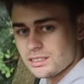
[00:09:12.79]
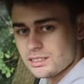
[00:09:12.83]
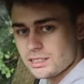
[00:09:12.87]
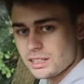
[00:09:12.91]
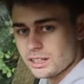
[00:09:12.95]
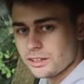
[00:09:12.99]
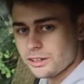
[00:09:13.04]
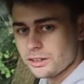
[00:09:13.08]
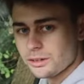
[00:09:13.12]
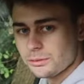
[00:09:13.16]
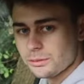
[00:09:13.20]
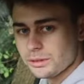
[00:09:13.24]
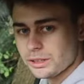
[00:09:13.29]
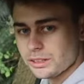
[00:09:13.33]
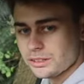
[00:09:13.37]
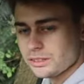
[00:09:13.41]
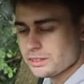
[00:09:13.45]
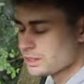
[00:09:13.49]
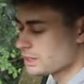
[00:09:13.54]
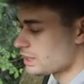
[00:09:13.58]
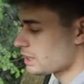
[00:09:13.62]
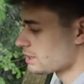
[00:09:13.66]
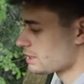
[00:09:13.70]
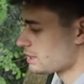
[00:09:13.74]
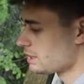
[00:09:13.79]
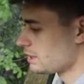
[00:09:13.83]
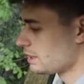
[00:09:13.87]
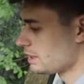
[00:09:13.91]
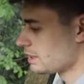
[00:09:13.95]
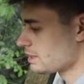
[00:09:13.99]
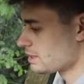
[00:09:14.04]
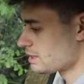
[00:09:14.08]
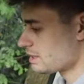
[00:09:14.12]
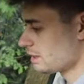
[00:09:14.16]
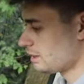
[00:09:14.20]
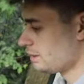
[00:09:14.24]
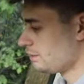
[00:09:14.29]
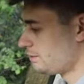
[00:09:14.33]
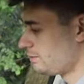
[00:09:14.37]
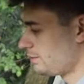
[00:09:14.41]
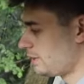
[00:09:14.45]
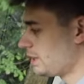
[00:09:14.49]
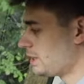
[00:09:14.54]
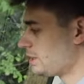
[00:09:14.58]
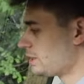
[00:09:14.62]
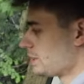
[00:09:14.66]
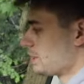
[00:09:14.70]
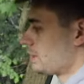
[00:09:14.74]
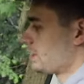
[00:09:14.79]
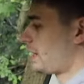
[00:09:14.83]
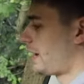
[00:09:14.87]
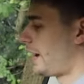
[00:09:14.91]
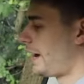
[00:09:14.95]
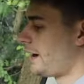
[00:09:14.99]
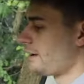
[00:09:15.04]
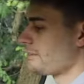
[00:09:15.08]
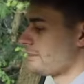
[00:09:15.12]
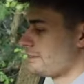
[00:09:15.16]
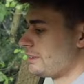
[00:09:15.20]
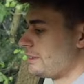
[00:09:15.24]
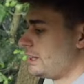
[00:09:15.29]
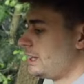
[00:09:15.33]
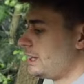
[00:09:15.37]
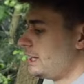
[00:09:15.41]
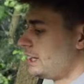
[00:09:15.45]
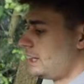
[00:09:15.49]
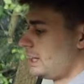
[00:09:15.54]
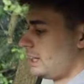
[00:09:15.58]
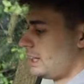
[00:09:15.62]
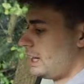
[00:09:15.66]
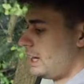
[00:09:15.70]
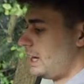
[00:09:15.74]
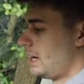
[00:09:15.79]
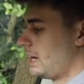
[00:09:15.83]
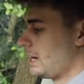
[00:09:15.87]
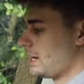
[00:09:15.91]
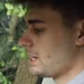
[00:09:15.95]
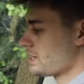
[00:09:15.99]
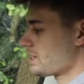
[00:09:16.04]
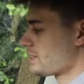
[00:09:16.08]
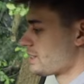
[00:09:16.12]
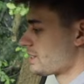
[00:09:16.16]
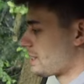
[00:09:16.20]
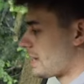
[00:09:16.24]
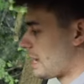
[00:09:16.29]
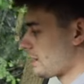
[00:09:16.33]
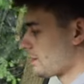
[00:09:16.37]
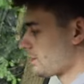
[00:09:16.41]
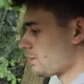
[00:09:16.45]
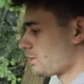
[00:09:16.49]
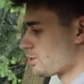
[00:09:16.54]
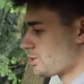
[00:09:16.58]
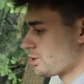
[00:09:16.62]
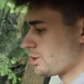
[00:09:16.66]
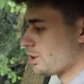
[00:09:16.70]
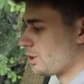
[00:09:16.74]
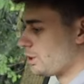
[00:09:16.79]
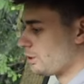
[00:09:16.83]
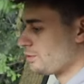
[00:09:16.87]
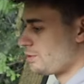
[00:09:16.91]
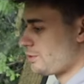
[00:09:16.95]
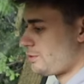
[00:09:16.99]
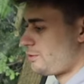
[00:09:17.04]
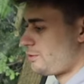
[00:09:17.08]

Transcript: steering wheel, so that's a nice little feature to have. It's standard sort of